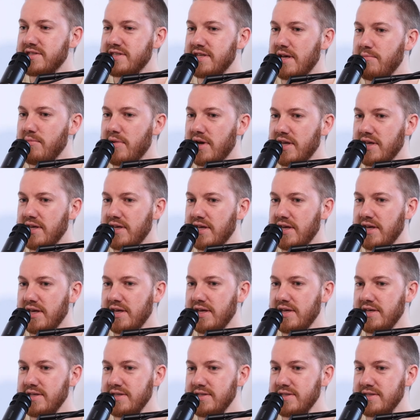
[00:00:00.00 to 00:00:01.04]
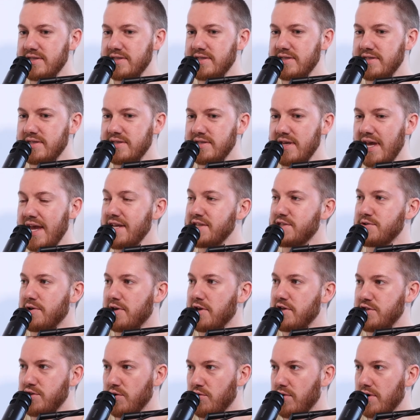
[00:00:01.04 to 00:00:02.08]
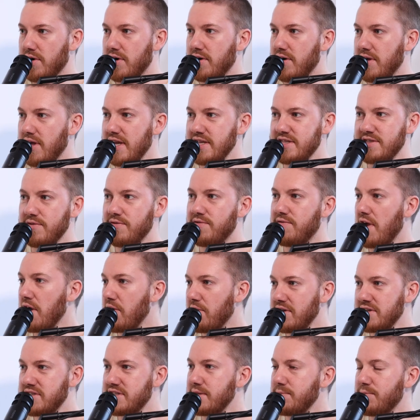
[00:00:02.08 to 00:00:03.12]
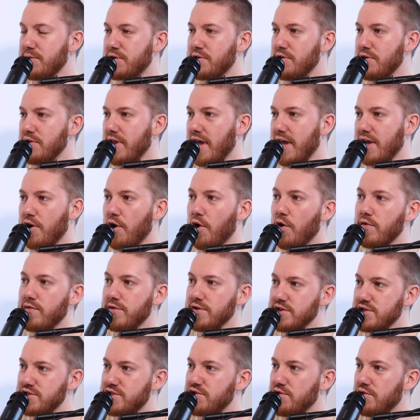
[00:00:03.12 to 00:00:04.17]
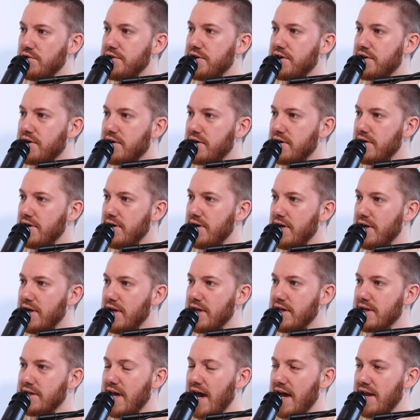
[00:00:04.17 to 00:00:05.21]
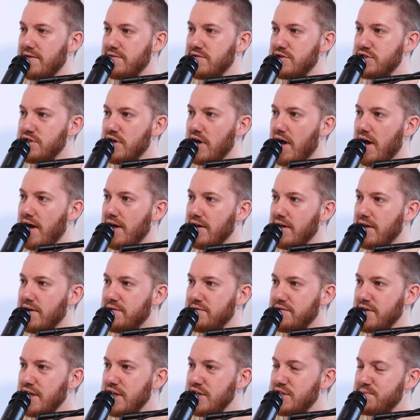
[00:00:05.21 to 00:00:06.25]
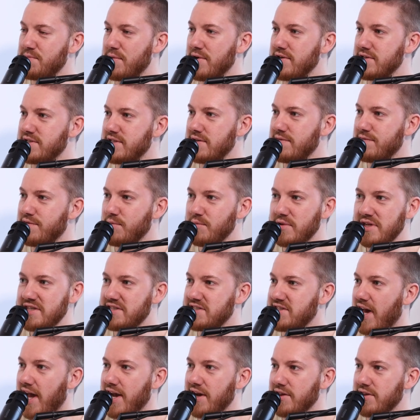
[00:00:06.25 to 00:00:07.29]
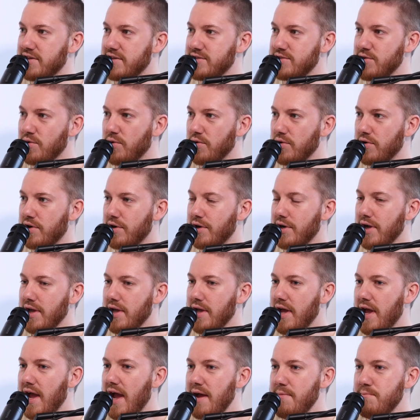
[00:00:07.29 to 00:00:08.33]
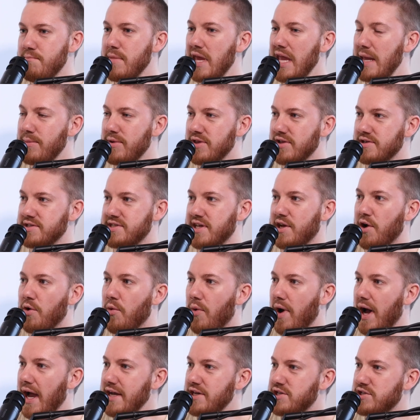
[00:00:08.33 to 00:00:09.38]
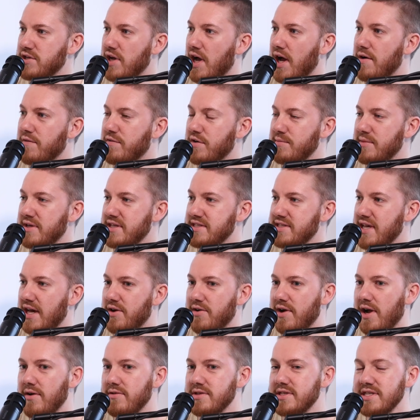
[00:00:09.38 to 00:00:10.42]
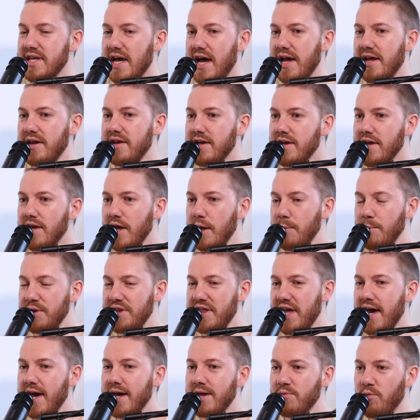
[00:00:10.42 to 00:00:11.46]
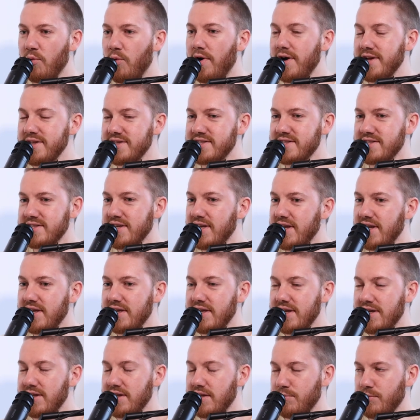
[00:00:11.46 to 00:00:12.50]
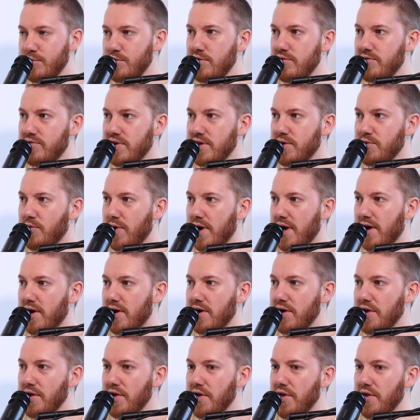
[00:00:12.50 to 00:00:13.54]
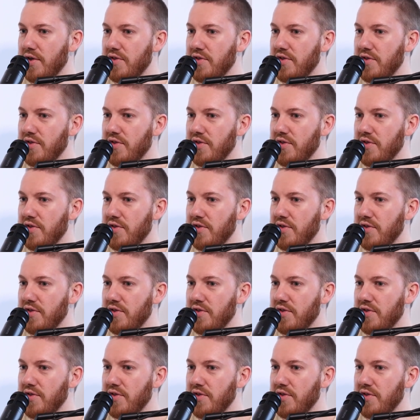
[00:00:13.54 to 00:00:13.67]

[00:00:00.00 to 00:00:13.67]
somebody is answering a door, it's a very typical like over the shoulder kind of shot of each person from each side of the door. And maybe there's like a wide shot from inside or outside. But they had one scene in the movie where